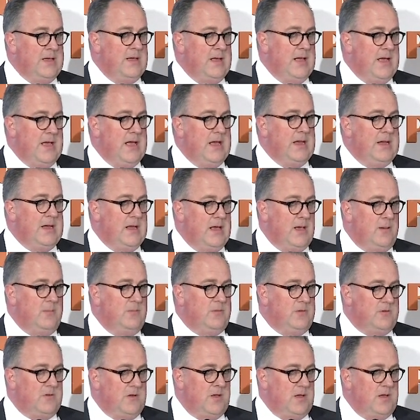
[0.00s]

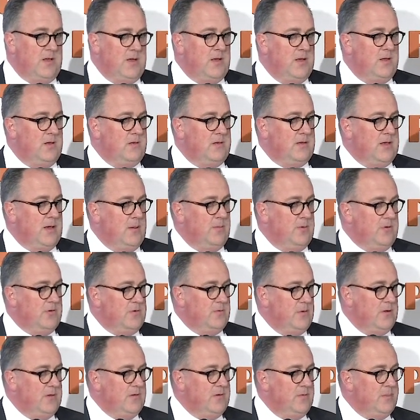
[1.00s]
NMC
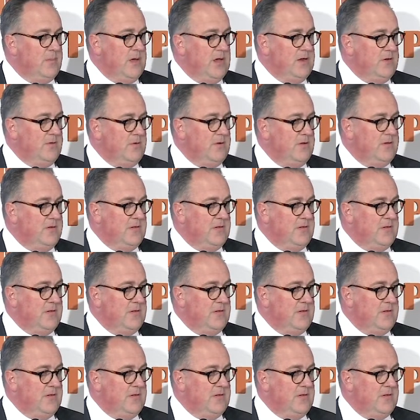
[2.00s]
chemistries of batteries.